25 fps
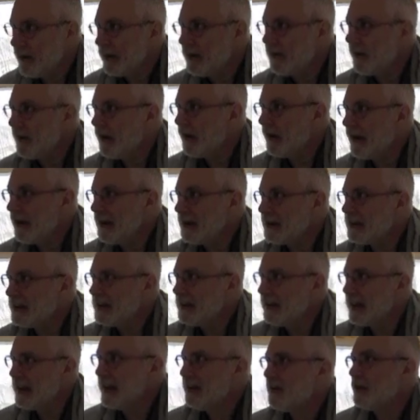There
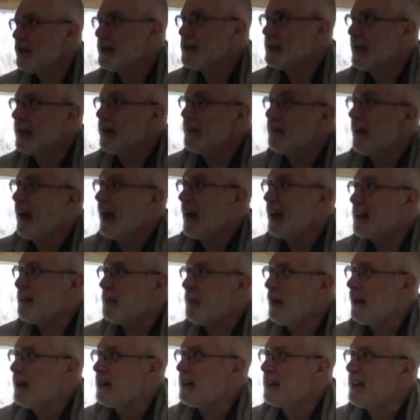is the interesting fact
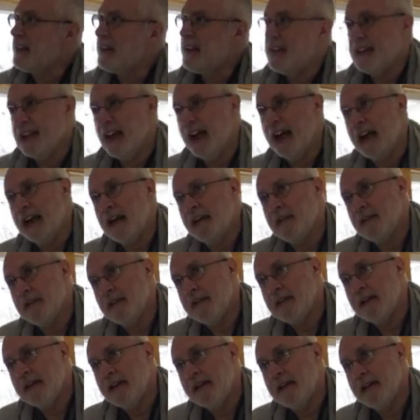about the
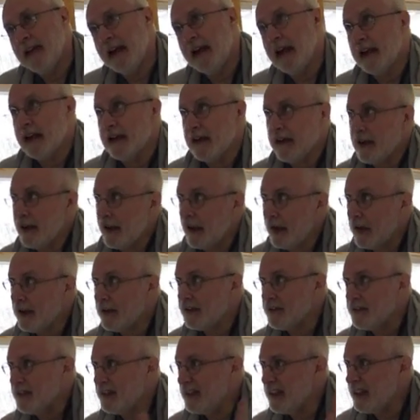design that
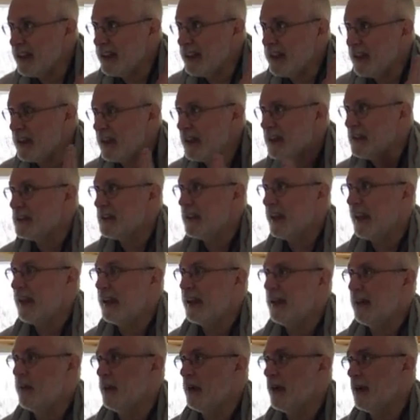has the
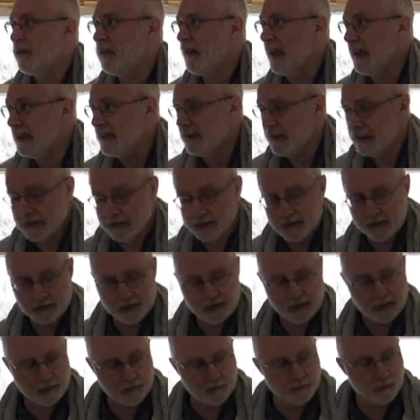slanted roof like this, the
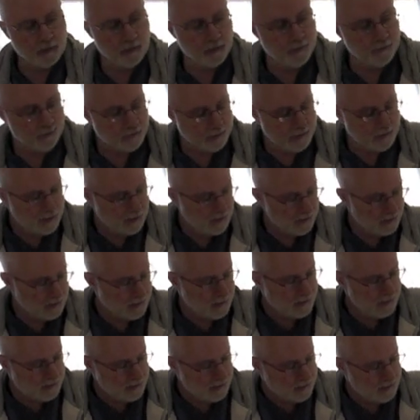shed roof.
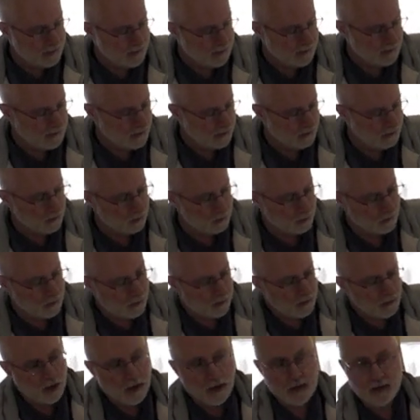You
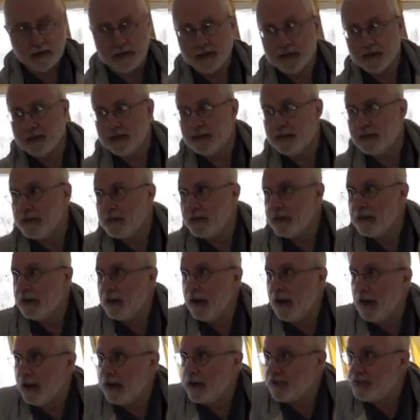get a lot of
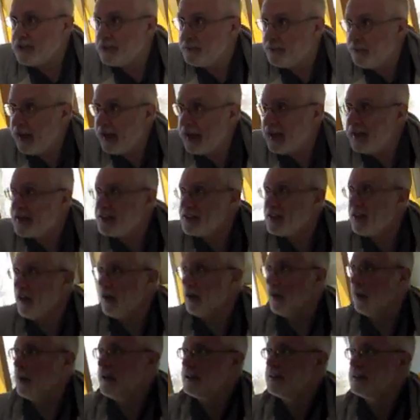space
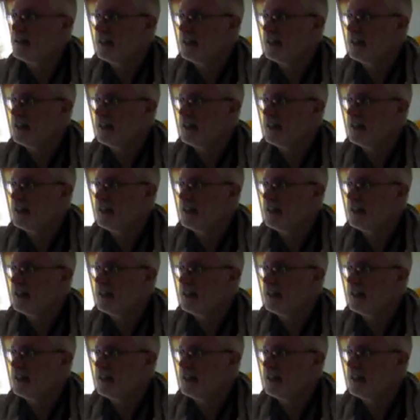on one